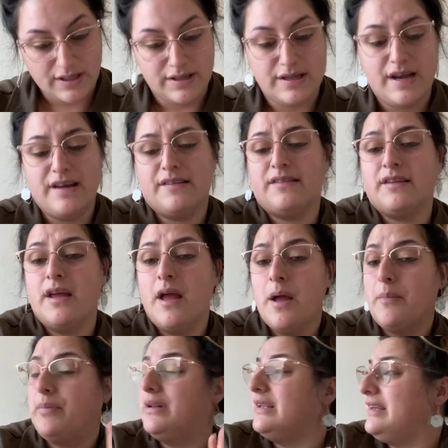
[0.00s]
Yes,
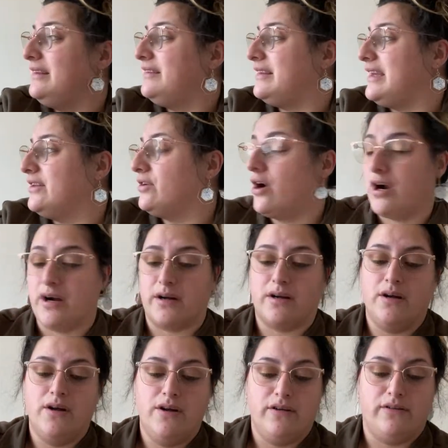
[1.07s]
please stay dark
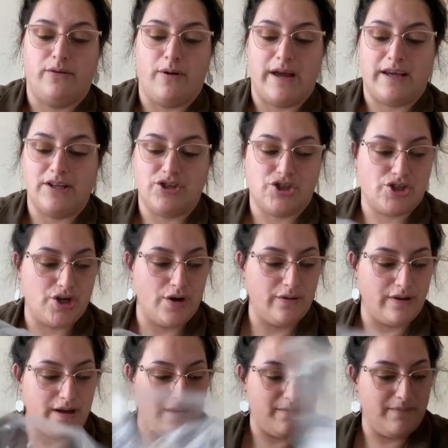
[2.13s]
so I can show
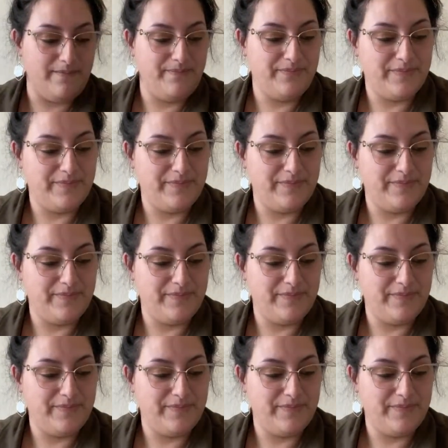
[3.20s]
them.